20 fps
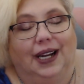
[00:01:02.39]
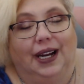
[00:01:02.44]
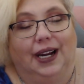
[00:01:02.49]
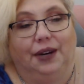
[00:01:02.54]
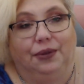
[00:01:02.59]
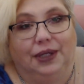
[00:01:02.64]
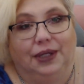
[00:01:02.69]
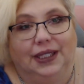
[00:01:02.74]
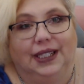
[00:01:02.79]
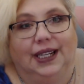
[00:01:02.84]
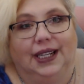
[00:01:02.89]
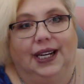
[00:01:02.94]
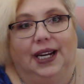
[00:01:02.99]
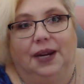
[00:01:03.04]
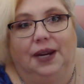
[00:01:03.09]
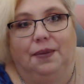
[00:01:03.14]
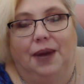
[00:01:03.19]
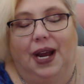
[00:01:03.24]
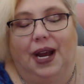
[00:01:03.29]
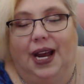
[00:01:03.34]
I really
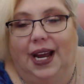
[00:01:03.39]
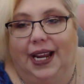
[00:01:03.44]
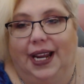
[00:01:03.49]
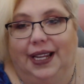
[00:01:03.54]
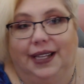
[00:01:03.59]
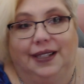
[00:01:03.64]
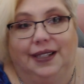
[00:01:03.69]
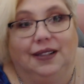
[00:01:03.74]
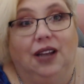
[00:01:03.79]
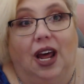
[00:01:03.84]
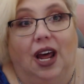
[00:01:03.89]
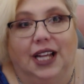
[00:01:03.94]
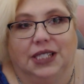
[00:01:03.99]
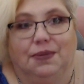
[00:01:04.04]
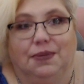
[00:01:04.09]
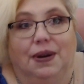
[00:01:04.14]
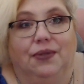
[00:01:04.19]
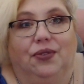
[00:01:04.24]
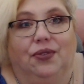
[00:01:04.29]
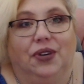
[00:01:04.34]
am. I lost
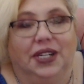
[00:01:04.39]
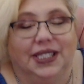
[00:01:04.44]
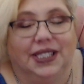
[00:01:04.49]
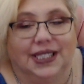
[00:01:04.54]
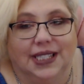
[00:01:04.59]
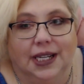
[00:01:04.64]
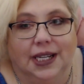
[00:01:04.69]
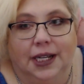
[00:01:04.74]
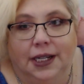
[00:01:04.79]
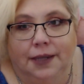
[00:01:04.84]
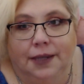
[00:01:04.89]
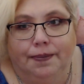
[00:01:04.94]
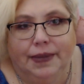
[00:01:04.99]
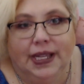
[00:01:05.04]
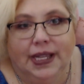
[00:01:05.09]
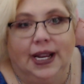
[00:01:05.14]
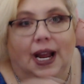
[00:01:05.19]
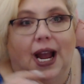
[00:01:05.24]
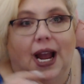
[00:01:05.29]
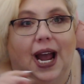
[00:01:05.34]
my voice.
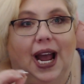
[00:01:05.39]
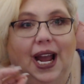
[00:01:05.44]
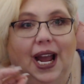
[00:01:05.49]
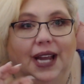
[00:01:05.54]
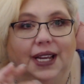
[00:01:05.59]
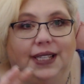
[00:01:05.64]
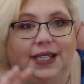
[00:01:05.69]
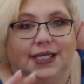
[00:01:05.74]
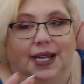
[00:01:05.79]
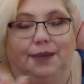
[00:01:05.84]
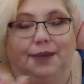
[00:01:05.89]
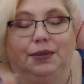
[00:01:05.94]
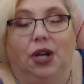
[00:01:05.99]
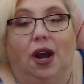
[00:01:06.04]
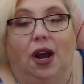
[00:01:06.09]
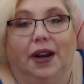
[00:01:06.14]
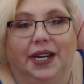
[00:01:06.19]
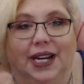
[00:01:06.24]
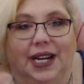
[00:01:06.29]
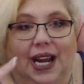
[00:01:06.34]
As I'm
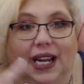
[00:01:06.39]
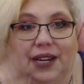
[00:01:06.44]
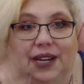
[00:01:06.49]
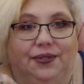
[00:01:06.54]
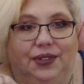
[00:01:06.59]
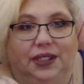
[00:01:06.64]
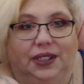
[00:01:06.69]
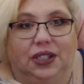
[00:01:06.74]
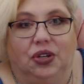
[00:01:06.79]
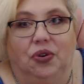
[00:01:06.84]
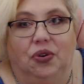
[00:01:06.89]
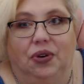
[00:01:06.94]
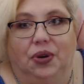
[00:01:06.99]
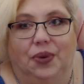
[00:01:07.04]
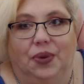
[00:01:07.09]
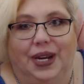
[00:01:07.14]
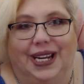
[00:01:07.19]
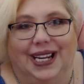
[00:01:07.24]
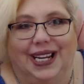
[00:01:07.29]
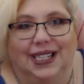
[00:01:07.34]
talking, I can feel it going
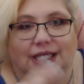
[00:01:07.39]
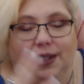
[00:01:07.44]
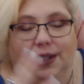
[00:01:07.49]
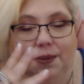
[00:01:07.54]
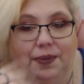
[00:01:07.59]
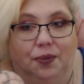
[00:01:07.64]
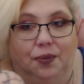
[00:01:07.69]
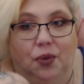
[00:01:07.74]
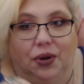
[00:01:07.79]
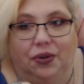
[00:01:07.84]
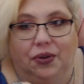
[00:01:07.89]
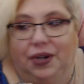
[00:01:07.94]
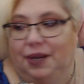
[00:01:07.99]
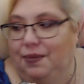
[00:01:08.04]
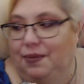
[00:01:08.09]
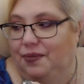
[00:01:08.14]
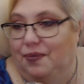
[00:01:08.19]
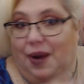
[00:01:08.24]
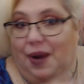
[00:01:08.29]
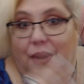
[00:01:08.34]
away again, so I'm
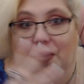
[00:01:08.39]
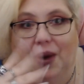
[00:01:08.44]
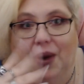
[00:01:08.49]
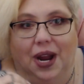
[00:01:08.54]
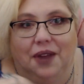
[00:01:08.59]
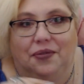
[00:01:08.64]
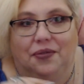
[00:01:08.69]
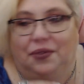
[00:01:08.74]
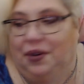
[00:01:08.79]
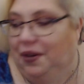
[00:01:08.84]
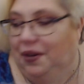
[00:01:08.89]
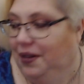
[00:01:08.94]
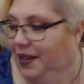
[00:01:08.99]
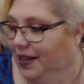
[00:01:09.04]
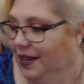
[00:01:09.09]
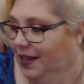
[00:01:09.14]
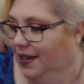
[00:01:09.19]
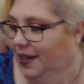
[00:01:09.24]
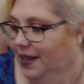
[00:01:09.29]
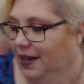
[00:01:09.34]
wondering if my wife will
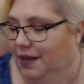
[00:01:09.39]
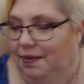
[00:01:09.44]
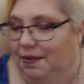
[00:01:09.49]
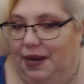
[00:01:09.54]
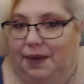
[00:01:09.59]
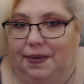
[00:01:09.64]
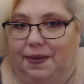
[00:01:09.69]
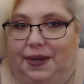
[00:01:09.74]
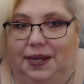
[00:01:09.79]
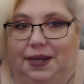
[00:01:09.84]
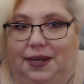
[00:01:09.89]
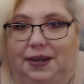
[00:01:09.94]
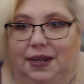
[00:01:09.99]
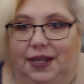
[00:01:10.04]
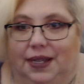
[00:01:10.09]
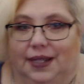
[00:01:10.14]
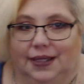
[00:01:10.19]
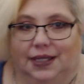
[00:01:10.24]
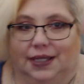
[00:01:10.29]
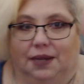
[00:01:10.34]
make me
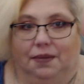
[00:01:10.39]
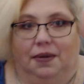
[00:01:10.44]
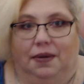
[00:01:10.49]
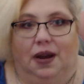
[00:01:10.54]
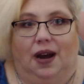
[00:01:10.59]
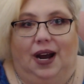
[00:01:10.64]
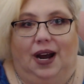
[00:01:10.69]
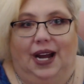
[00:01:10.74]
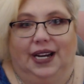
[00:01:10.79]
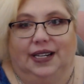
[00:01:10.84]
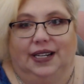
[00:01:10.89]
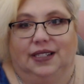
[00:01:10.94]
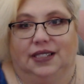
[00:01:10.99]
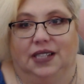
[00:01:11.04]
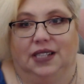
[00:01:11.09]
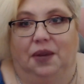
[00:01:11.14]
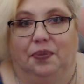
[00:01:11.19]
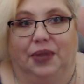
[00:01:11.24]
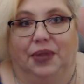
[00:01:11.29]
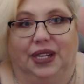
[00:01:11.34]
some hot
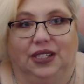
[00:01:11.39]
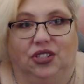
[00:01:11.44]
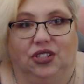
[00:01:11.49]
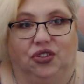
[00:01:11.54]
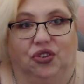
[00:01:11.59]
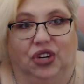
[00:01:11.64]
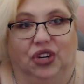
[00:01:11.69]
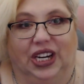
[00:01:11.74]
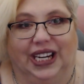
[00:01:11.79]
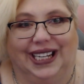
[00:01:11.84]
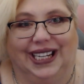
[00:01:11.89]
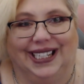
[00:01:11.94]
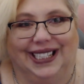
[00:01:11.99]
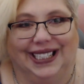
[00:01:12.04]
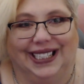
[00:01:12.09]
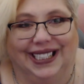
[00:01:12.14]
something to drink.